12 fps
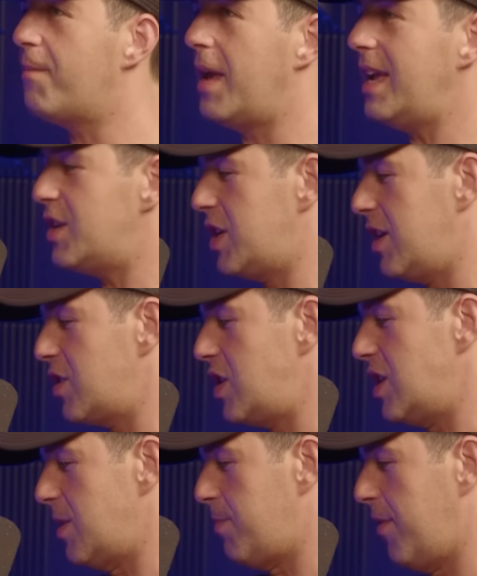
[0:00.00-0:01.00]
Paige here.
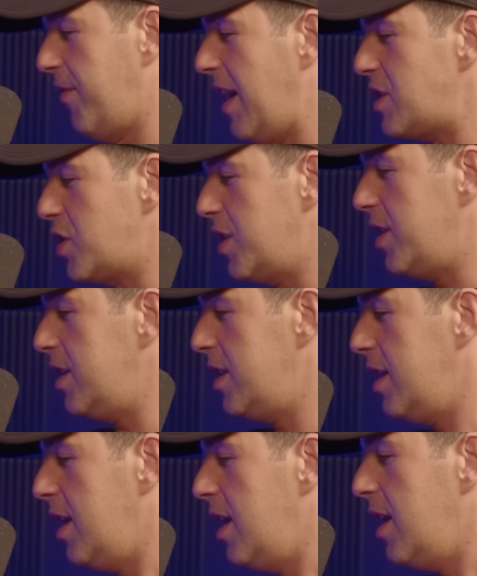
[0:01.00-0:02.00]
She's a professional.
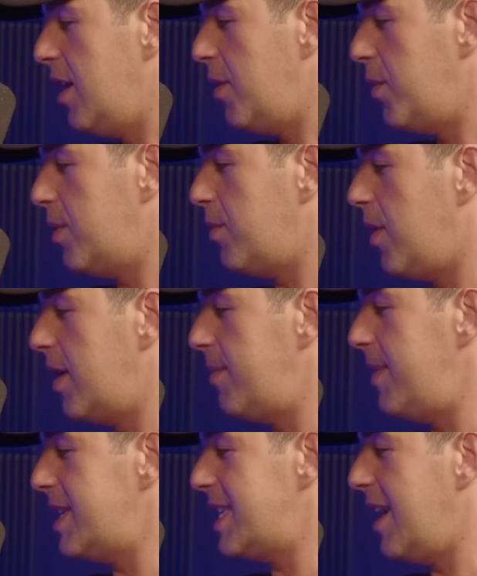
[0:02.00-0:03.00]
Please. Wouldn't a want to
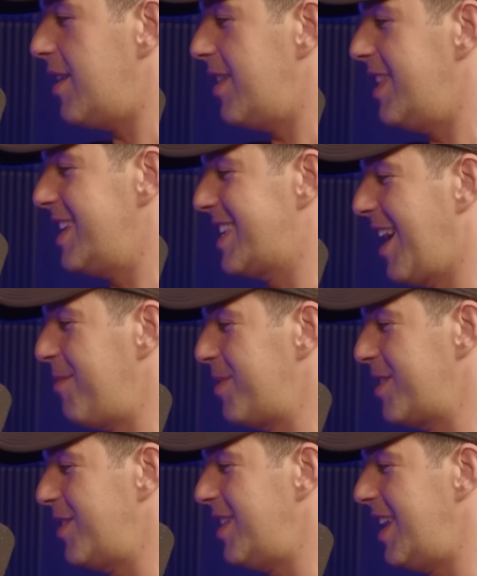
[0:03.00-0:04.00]
miss out on this
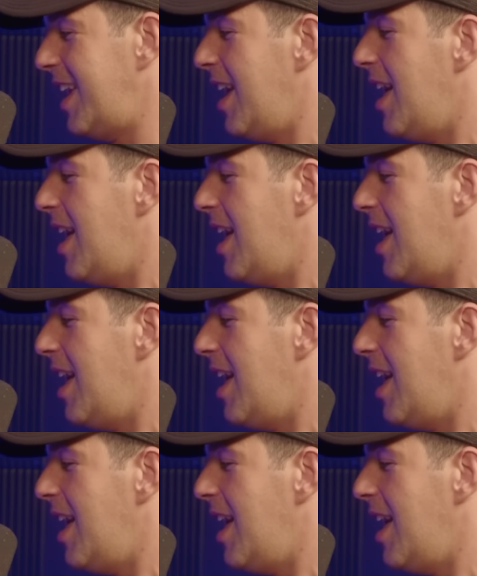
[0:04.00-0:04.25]
opportunity.